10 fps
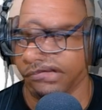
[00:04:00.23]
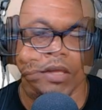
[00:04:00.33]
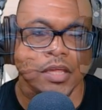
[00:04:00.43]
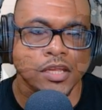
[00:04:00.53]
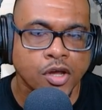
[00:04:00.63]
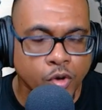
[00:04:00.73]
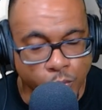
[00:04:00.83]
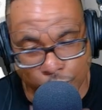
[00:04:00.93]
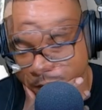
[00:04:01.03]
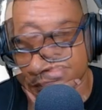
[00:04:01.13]
Now,
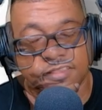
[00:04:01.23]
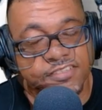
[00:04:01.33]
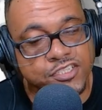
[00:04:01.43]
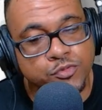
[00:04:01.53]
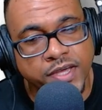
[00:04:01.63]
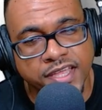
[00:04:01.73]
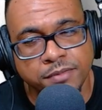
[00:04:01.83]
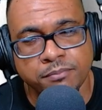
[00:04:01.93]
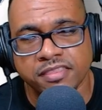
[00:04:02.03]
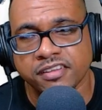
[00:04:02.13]
this is where the
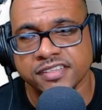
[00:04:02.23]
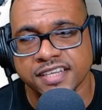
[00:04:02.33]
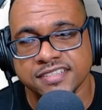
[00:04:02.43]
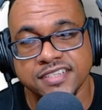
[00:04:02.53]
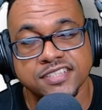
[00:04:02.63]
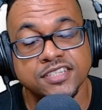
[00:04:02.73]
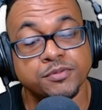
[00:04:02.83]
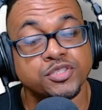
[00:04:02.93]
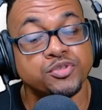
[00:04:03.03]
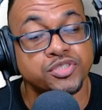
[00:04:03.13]
method gets the
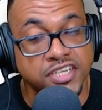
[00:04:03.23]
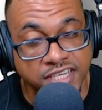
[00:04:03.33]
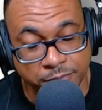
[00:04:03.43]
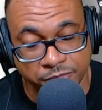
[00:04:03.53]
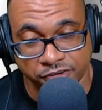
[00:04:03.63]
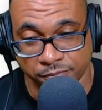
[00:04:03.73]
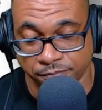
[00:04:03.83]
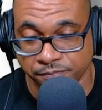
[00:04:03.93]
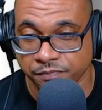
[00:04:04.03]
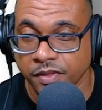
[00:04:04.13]
substitution name from.
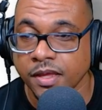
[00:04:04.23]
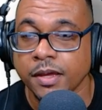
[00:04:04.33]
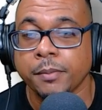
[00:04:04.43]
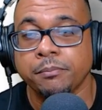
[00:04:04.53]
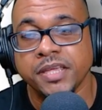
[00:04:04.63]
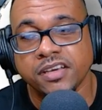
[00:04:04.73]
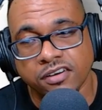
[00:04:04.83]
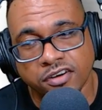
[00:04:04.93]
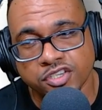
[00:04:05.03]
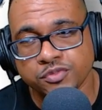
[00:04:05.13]

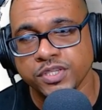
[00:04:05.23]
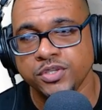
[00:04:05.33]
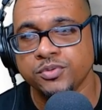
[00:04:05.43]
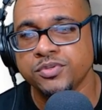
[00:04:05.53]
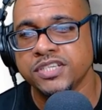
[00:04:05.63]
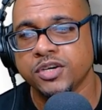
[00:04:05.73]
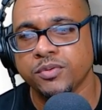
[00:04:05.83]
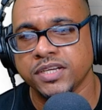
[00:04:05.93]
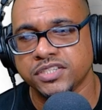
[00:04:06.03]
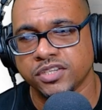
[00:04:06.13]
Because we use
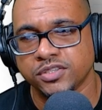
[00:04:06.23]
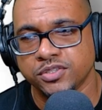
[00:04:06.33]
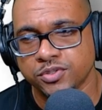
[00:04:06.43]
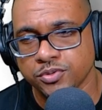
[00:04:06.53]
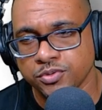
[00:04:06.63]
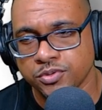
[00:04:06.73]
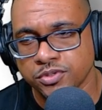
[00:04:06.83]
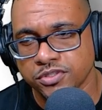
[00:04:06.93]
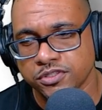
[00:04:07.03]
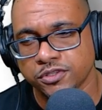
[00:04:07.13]
equation 2
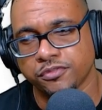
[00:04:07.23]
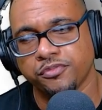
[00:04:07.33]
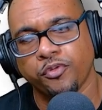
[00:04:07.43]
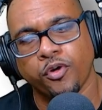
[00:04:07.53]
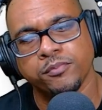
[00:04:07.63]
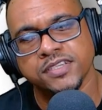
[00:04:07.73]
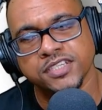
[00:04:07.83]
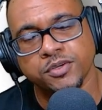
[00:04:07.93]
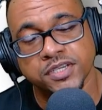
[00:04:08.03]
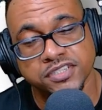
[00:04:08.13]
to form this
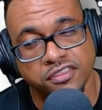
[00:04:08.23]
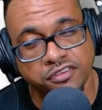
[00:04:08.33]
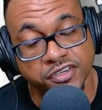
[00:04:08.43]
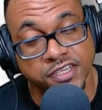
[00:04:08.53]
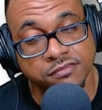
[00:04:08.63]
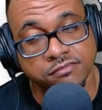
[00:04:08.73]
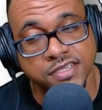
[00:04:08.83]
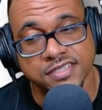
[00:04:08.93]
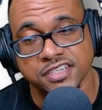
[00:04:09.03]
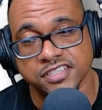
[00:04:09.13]
equation 3,
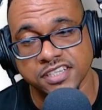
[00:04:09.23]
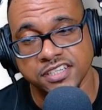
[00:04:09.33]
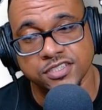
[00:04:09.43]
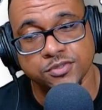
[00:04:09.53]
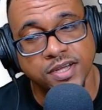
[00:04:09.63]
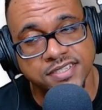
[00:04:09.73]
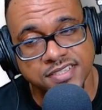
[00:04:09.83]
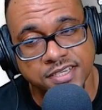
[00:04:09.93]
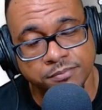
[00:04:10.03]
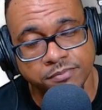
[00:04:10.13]
essentially these two are the
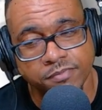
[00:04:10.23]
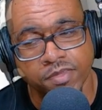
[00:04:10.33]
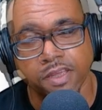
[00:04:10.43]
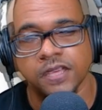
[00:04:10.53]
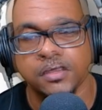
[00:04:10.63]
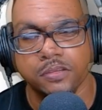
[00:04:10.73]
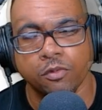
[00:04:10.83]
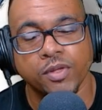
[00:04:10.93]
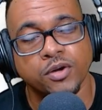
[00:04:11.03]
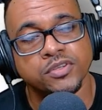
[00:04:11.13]
same, we are
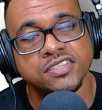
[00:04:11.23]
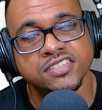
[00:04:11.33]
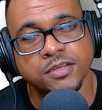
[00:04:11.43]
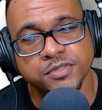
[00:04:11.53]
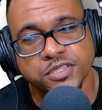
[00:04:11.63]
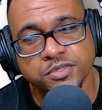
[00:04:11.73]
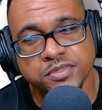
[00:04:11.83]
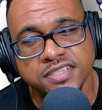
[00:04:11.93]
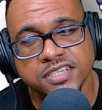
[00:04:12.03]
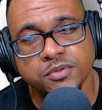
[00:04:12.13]
going to substitute this
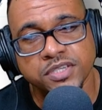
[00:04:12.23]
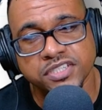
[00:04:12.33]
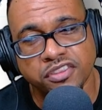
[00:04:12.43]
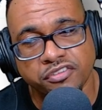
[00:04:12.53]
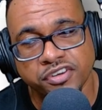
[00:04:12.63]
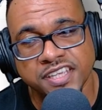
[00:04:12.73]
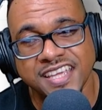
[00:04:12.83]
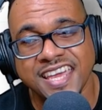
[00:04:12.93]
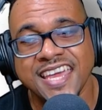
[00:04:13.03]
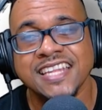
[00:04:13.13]
equation 3
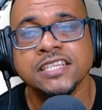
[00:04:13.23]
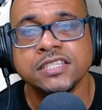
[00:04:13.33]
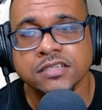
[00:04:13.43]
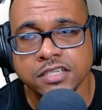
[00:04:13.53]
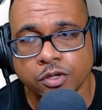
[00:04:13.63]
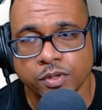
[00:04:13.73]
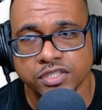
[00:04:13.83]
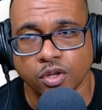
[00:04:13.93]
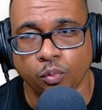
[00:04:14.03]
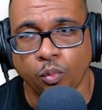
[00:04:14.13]
into
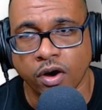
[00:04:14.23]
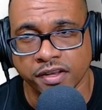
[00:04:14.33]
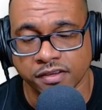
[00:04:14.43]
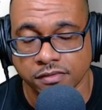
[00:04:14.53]
equation 1.